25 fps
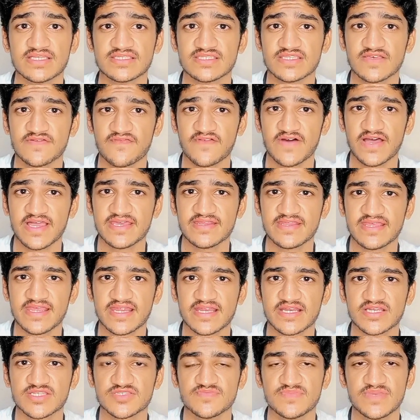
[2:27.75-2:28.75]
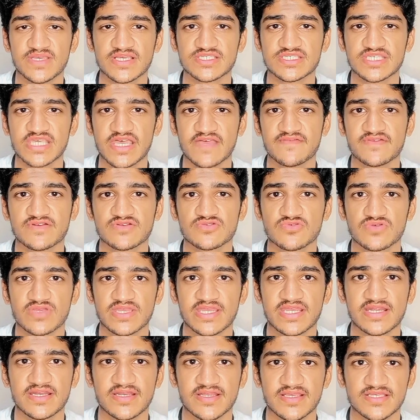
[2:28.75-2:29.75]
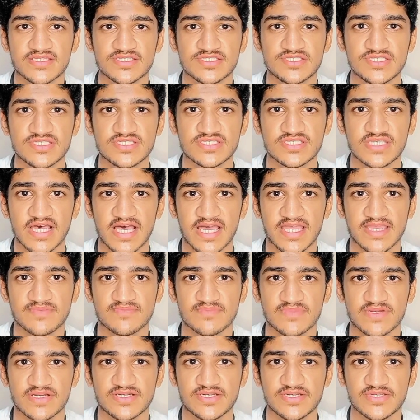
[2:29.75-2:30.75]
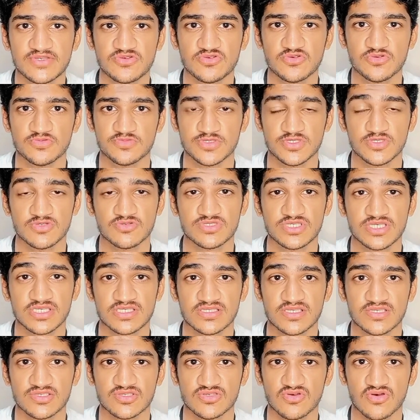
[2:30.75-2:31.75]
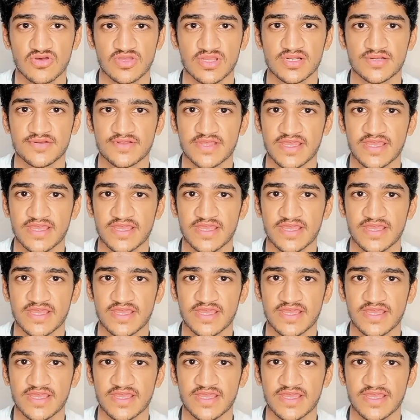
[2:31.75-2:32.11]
The fire ants make 7 to 8 inches high mud tubes using the soil,